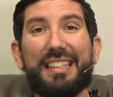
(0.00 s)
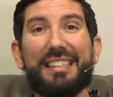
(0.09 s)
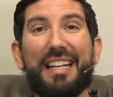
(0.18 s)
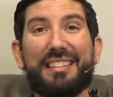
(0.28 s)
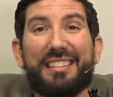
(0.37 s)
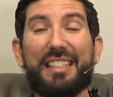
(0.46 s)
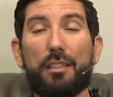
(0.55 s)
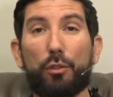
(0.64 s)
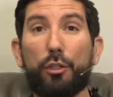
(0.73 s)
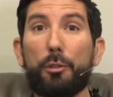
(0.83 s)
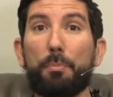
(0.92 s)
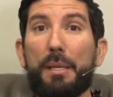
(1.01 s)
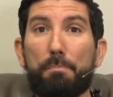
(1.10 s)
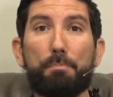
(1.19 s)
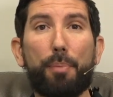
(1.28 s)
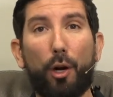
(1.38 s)
That signal could be
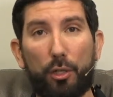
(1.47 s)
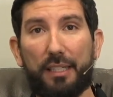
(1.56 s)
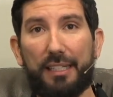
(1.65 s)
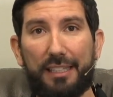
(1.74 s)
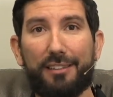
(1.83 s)
barking